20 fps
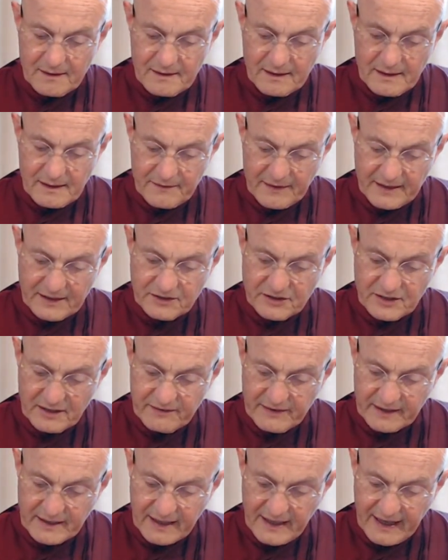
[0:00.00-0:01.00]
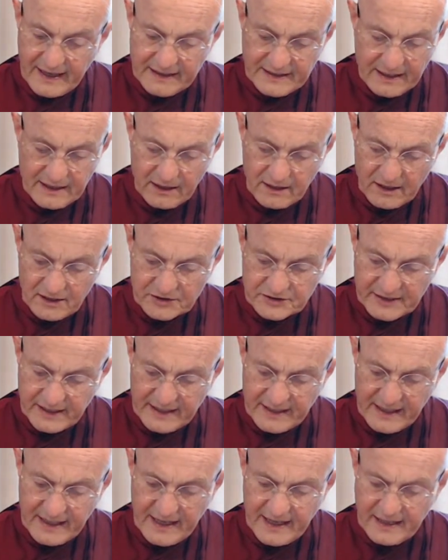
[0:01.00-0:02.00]
And then, Jivaka, any lust,
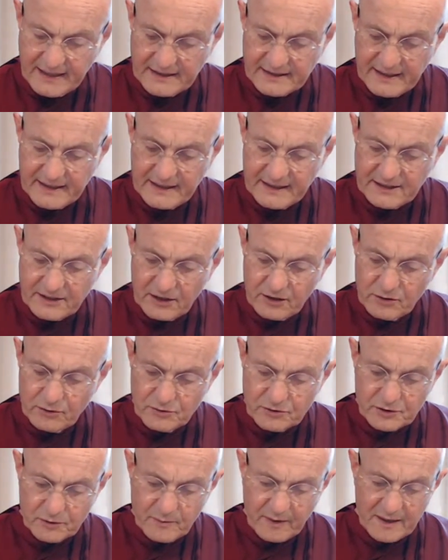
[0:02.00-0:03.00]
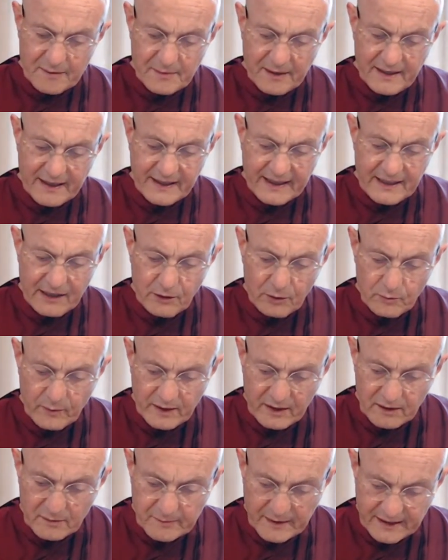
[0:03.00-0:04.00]
any hate, any delusion whereby ill
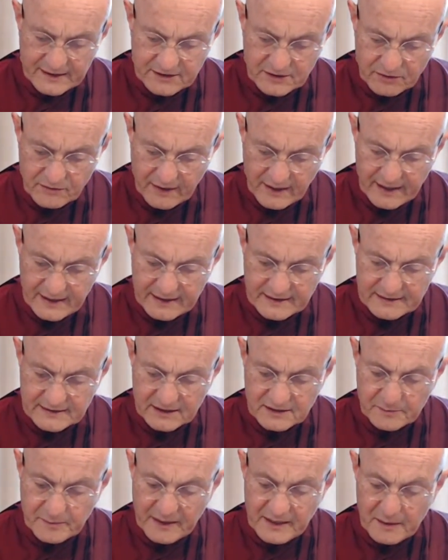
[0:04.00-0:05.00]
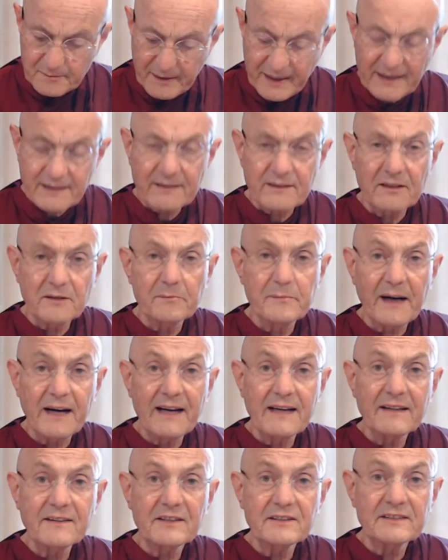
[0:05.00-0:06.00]
will might arise has been abandoned
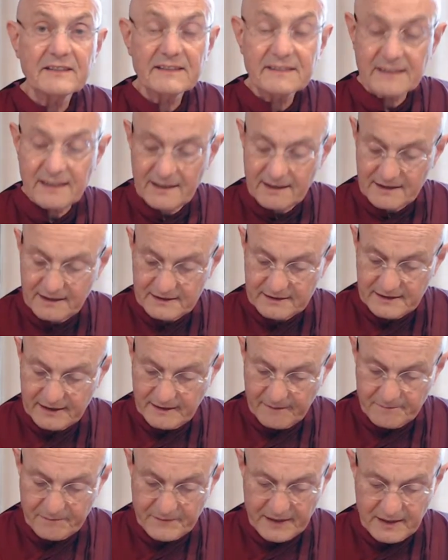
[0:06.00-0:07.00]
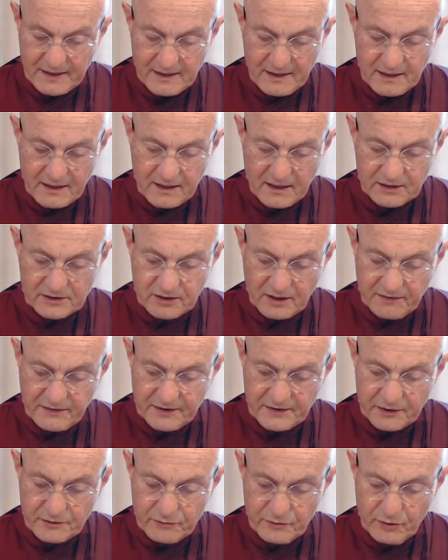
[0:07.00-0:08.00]
by the Tathagata, cut off at
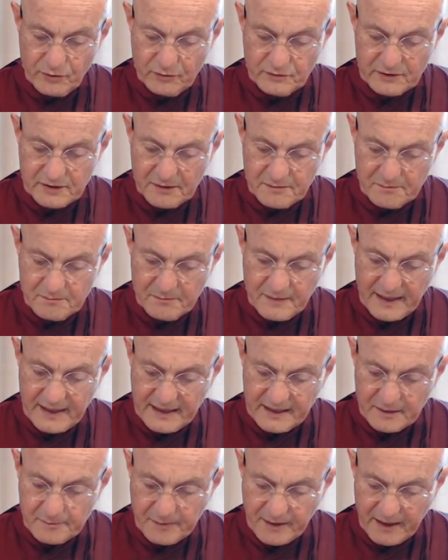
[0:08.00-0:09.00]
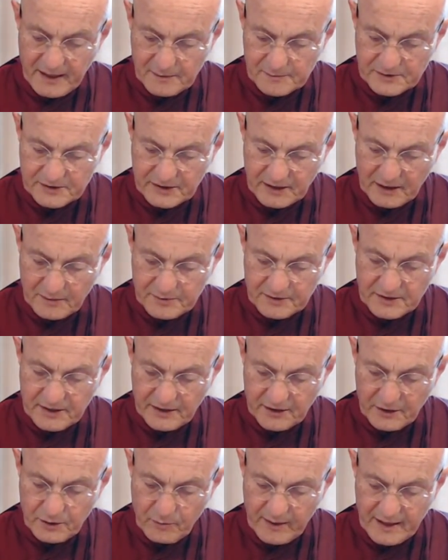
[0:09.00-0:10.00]
the root, made a palm
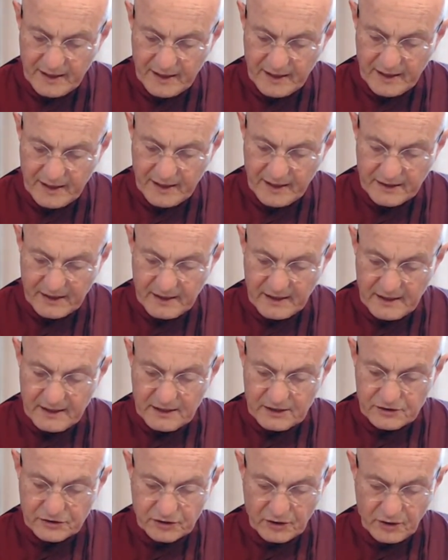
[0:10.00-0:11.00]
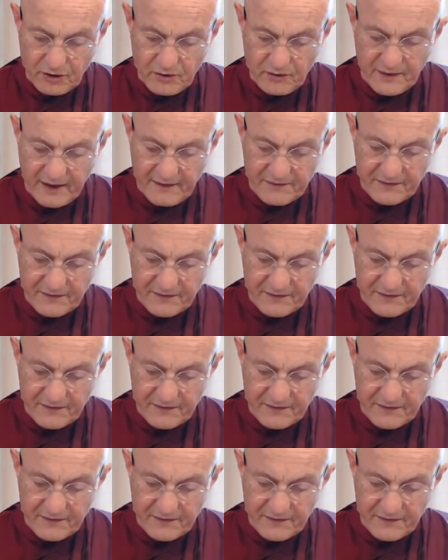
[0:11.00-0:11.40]
stump, done away with, so